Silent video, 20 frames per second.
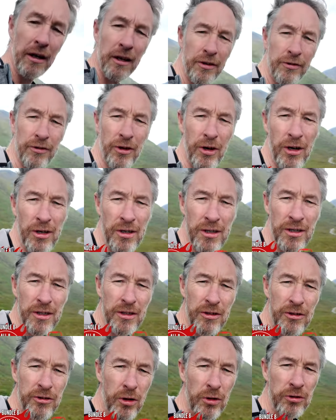So
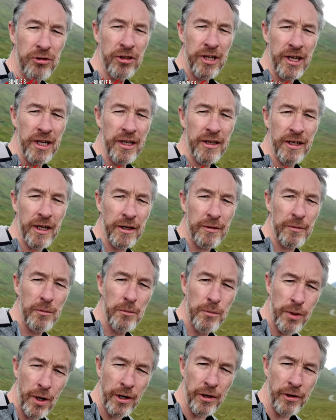don't you think that
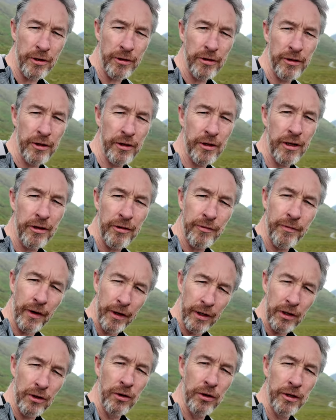Bernard is
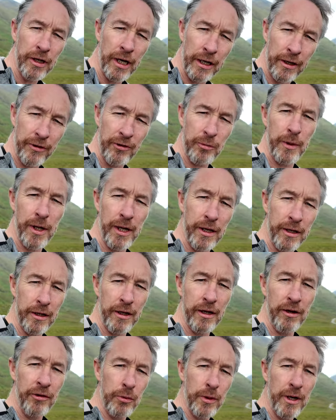very good at explaining
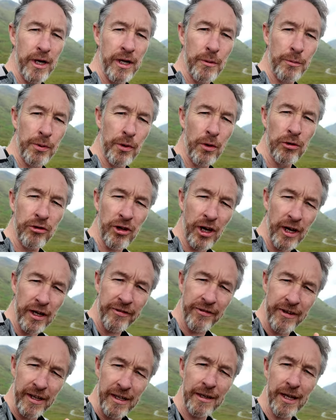his way and approach? I
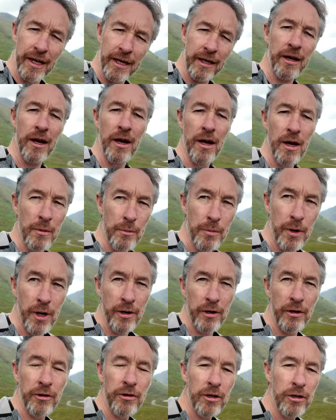still think
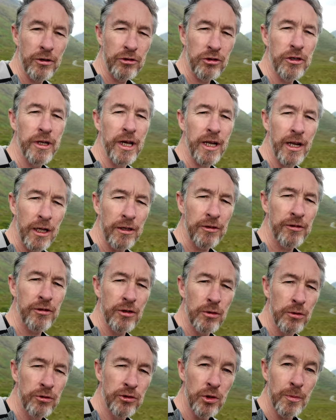Bernard should get onto
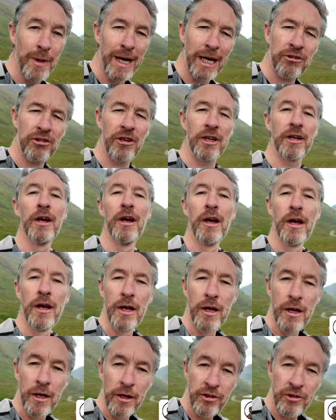YouTube. Actually,
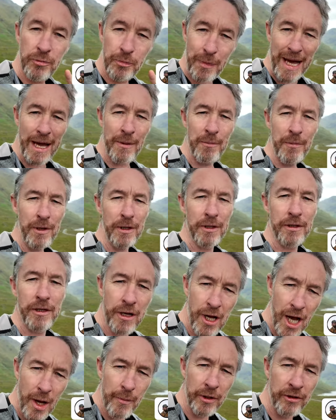spam the
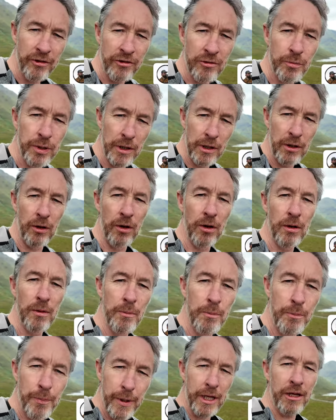comments below.
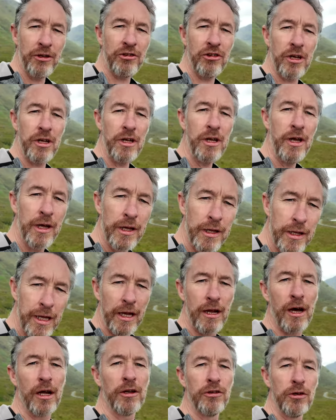BG,
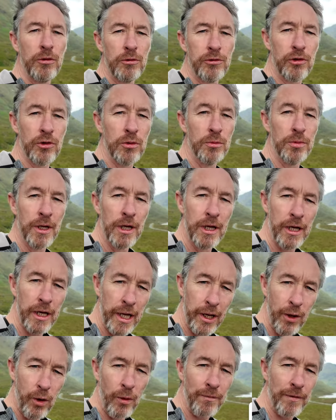get on YouTube.
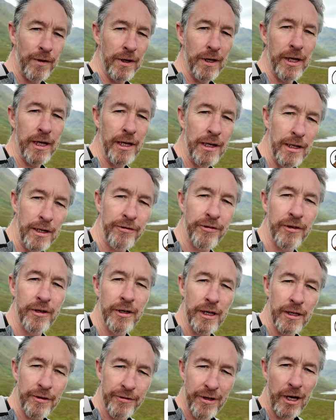And hopefully he'll listen
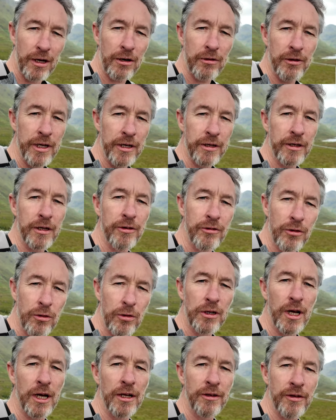and start creating his
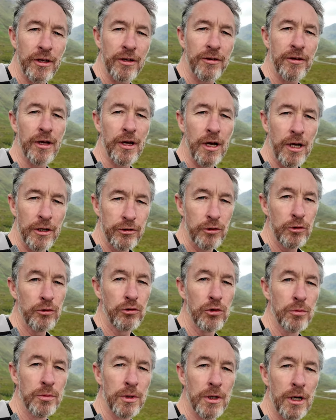own content on
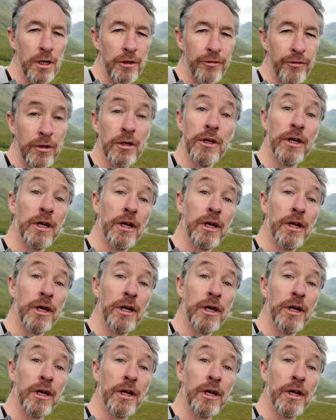YouTube also.